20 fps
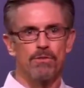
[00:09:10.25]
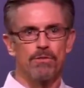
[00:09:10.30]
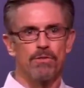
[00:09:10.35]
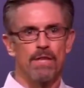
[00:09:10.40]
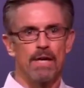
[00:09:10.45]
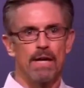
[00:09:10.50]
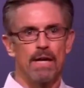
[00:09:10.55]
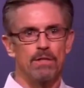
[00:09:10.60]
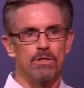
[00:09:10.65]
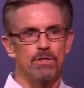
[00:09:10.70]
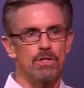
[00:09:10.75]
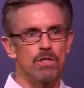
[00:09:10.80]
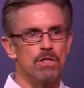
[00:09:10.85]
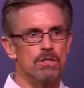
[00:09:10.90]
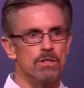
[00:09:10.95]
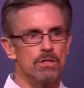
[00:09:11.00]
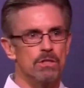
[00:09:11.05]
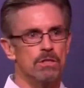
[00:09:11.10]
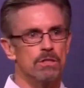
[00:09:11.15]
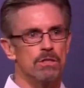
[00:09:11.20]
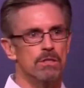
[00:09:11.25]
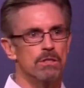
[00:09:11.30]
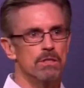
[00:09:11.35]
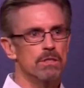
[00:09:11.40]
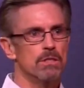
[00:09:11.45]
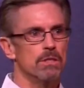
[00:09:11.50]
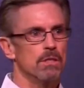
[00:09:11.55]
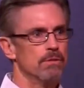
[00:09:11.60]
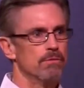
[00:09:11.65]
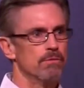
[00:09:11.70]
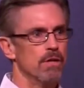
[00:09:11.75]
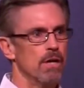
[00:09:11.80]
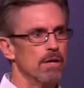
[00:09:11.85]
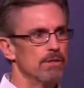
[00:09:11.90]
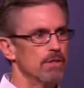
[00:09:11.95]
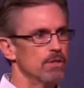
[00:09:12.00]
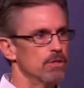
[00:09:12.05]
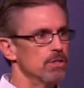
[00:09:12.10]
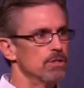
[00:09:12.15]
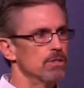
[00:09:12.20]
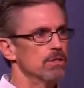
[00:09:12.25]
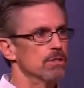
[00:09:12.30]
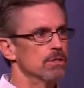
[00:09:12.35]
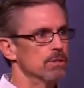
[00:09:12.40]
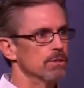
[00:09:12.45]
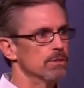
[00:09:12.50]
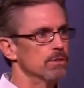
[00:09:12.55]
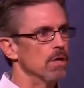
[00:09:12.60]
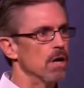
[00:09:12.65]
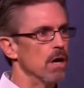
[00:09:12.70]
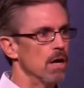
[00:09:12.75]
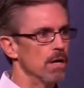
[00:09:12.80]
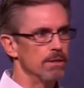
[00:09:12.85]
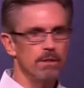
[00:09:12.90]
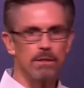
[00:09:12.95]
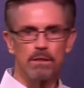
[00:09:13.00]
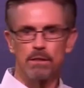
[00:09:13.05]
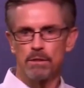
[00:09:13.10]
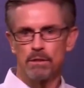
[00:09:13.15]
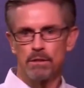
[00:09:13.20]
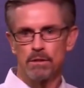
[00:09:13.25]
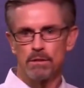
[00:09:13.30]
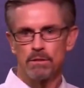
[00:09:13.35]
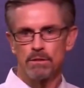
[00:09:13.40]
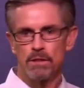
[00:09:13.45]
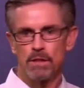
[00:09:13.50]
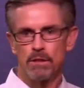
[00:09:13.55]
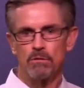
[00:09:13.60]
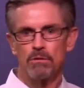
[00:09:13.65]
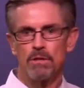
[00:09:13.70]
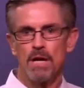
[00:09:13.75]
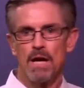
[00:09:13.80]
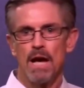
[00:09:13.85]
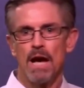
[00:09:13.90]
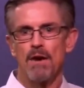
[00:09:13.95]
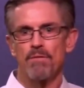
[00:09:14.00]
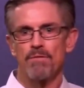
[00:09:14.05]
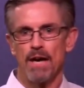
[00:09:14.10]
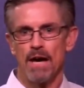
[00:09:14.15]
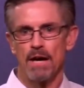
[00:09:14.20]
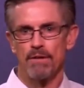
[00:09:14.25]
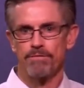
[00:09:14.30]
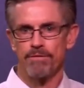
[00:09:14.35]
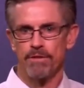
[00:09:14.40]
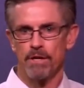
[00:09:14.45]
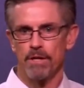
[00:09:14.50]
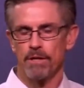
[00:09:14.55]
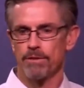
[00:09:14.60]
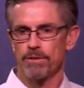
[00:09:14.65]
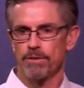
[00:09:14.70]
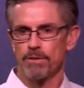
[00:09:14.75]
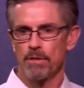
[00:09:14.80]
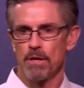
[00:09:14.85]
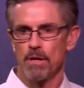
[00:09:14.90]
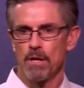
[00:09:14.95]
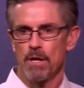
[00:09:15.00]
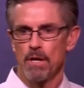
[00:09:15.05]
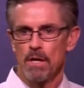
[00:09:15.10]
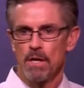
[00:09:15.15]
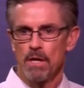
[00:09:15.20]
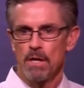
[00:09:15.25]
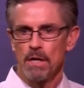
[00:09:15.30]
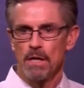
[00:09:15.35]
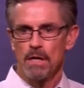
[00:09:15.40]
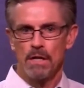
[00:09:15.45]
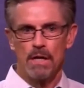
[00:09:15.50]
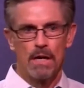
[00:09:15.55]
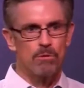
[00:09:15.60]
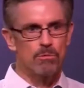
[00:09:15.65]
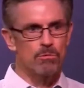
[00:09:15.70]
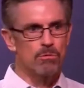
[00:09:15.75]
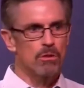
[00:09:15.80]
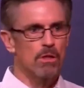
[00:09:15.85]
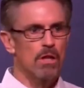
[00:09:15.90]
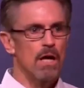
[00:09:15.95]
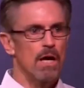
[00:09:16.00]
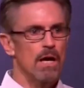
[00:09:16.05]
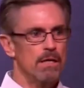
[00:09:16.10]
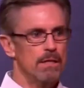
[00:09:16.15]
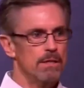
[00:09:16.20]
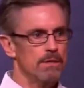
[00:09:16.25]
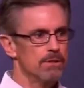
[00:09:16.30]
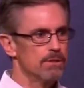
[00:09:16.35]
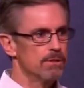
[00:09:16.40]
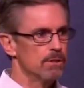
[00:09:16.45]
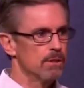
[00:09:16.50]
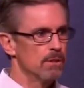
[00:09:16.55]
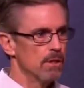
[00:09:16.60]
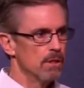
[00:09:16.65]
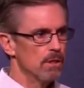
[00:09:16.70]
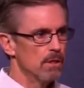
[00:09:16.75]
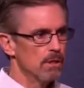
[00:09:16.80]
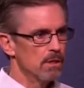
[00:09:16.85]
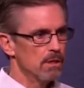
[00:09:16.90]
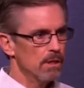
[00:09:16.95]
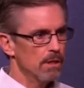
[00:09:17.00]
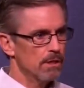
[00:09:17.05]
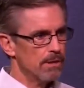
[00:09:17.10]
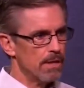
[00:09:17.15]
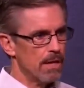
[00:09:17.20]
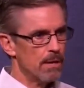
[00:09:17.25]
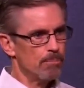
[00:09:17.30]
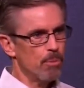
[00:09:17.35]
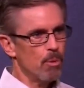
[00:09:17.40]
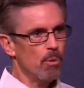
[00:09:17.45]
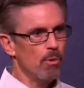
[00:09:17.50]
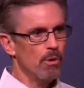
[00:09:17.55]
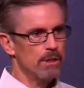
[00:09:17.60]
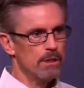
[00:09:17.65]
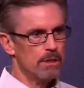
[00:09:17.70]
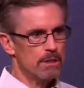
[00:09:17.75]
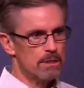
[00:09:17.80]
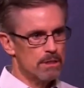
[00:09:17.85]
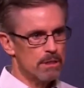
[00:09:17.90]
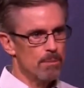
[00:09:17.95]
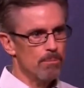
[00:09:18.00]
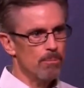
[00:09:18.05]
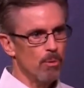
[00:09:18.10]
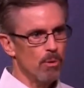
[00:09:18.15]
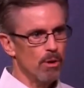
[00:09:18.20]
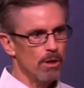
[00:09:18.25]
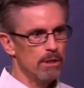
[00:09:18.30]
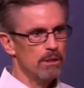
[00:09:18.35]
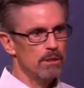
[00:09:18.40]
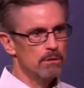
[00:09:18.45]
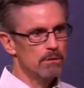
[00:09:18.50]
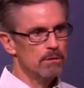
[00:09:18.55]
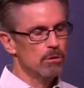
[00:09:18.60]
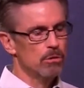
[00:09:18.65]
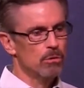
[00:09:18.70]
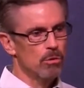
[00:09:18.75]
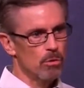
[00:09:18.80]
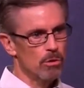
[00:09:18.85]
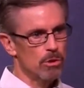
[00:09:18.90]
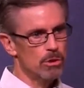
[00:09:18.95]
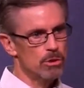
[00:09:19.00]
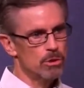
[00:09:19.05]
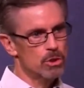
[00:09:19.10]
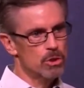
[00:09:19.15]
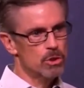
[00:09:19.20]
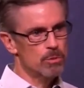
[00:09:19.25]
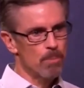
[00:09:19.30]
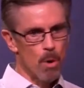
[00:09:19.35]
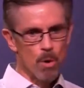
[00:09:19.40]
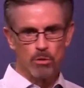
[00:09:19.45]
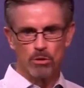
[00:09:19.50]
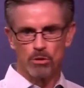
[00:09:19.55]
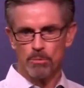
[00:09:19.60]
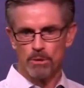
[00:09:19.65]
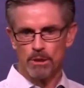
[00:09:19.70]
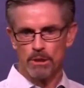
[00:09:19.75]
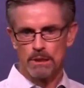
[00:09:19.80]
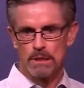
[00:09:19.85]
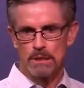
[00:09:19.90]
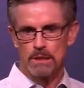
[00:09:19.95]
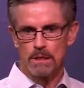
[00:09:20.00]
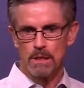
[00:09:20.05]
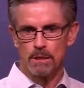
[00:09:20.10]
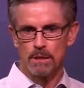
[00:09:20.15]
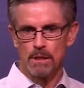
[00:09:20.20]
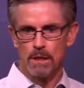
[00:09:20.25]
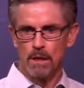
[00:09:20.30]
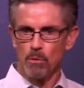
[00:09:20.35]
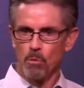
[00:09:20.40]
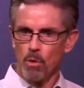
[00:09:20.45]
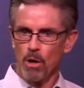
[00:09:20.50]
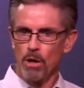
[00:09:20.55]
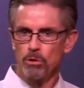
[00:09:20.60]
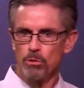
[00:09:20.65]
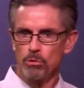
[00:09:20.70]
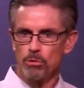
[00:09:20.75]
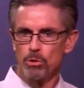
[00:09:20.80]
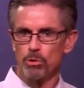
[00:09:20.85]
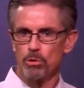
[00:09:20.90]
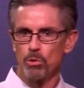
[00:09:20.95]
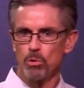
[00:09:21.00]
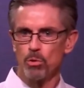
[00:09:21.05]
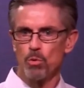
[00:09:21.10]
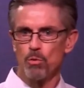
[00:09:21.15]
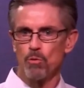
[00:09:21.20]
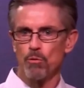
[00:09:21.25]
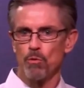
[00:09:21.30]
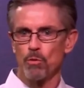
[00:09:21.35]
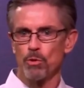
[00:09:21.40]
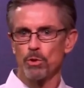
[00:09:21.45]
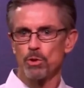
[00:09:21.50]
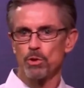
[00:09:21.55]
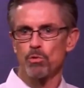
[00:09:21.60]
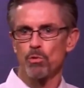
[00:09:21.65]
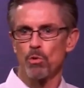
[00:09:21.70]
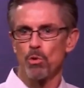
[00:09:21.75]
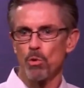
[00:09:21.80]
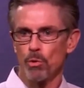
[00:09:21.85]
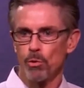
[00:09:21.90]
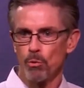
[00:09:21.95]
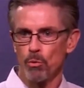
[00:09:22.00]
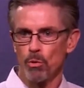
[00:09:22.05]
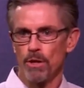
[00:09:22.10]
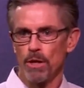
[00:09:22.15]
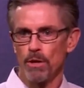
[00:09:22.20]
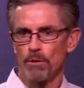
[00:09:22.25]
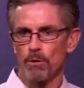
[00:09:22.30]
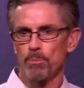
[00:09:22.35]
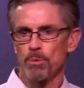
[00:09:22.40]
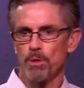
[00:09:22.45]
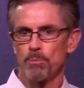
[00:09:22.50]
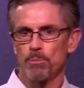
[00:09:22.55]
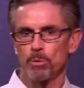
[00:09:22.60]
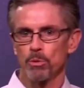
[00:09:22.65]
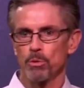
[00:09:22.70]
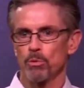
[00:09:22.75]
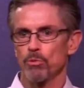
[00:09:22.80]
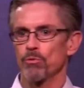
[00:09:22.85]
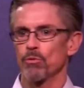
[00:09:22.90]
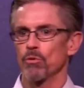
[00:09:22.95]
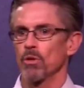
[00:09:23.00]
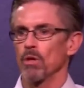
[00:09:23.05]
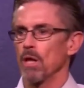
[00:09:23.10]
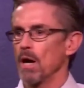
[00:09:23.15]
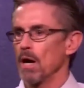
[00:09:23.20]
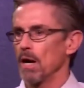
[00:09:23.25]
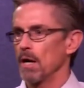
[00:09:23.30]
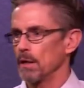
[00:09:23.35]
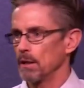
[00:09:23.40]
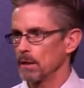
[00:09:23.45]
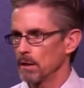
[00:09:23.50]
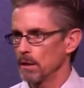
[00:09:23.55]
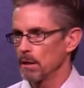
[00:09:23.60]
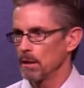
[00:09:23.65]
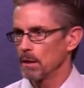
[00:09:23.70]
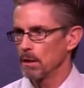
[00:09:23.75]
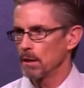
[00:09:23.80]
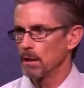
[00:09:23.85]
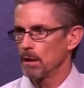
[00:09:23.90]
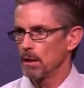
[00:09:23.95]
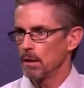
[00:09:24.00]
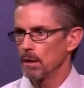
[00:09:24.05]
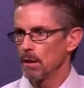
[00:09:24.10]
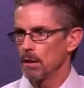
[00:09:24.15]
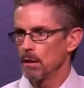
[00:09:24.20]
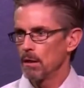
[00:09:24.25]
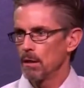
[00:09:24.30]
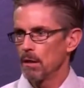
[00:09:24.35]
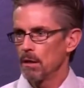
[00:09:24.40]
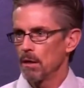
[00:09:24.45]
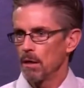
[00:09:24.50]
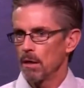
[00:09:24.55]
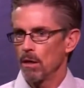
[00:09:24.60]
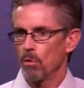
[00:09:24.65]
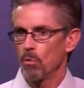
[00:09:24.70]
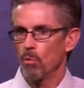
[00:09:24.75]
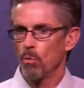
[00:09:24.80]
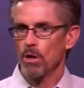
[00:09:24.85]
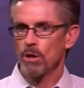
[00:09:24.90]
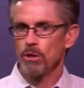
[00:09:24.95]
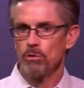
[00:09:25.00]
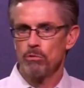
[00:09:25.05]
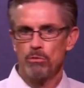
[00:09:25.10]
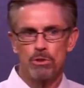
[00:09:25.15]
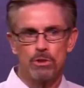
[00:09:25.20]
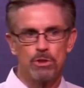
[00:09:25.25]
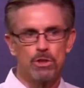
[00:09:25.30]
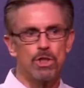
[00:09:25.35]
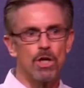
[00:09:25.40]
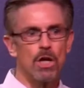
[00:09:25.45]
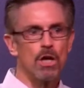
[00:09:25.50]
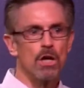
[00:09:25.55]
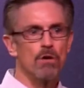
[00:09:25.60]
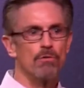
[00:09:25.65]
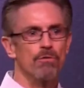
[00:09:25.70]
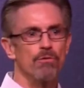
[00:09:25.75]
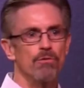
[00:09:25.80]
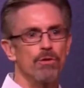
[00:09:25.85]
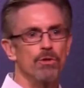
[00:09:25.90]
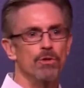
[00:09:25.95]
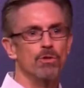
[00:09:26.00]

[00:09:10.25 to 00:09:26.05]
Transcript: that Jesus is the Son of God, that Jesus is God. They don't have that faith. And I realized at that point, at some point, the Lord spoke to me and said, I want you to do for the truth what other people do for a lie. Mm-hmm. I want you to share the